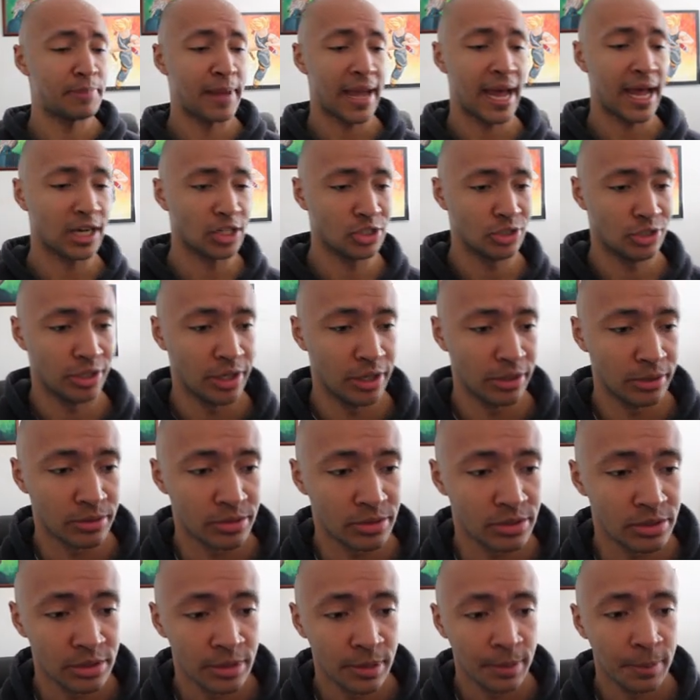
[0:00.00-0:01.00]
patch
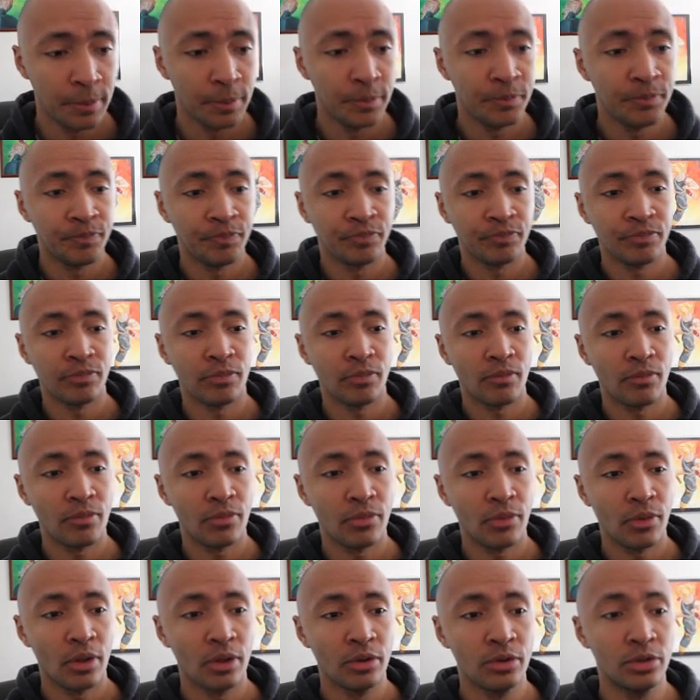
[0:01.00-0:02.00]
notes
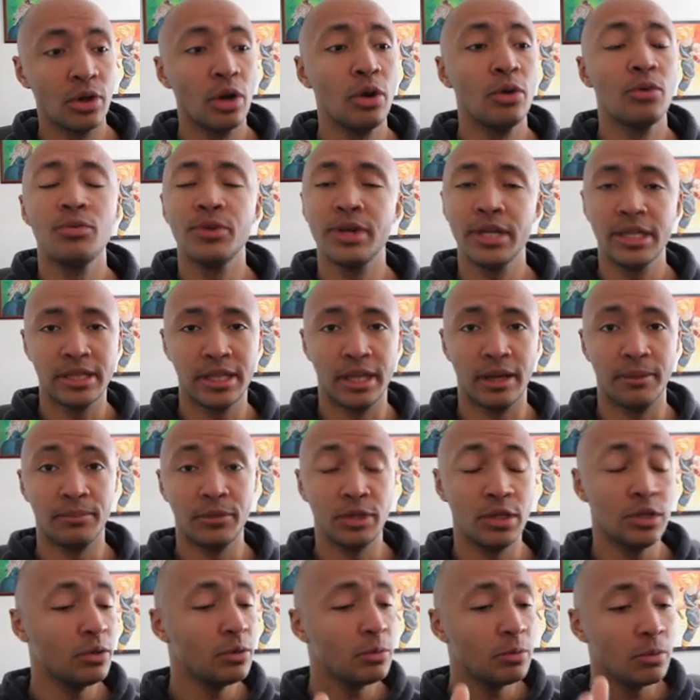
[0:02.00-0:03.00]
go read them
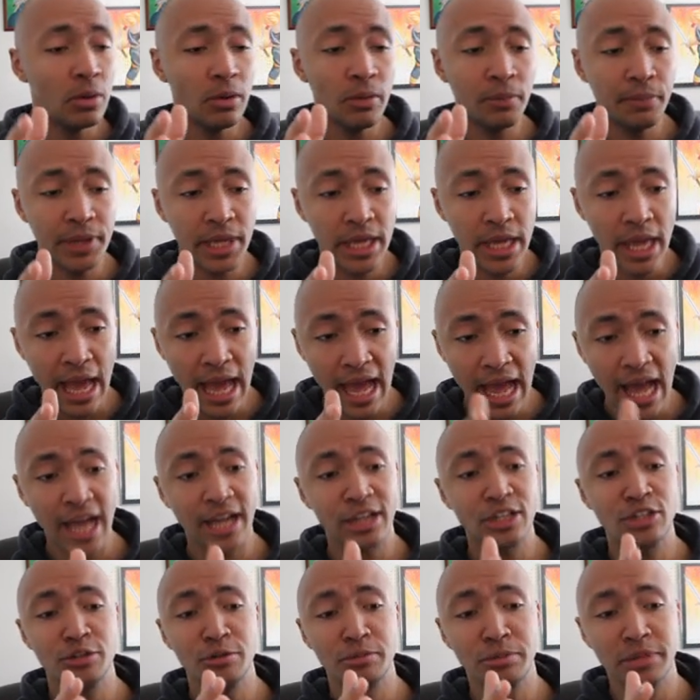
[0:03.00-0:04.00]
you will be
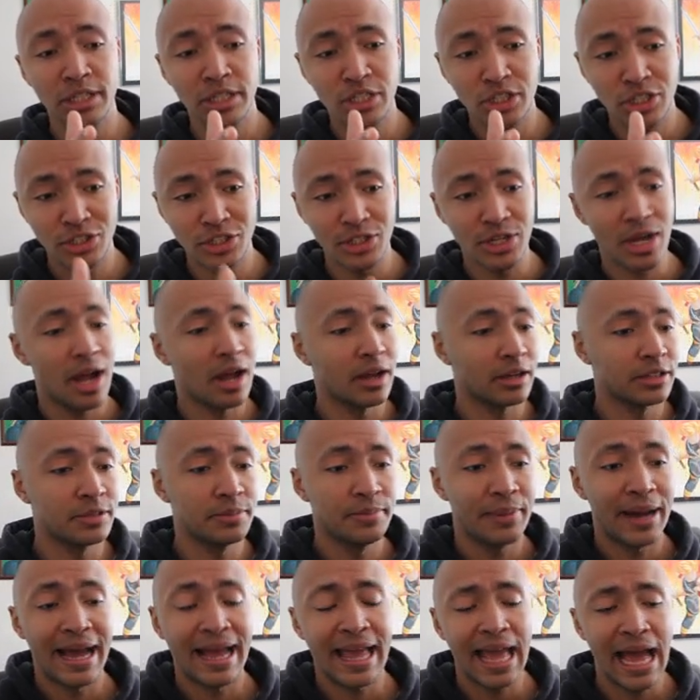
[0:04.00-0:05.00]
actually
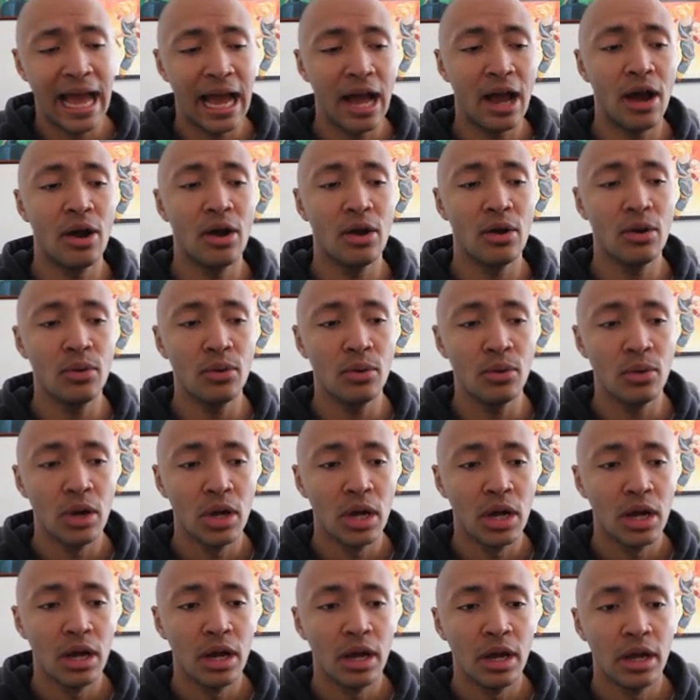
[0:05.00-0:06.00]
shocked by how
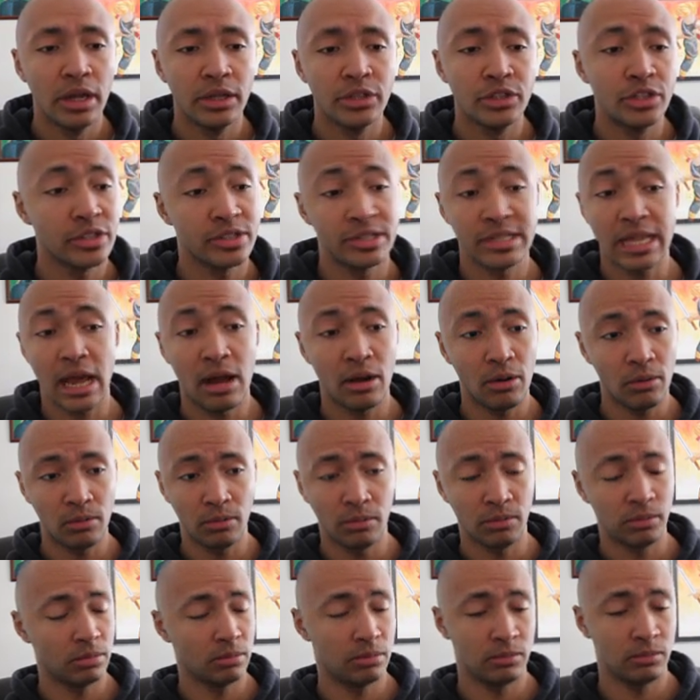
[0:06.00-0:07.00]
just how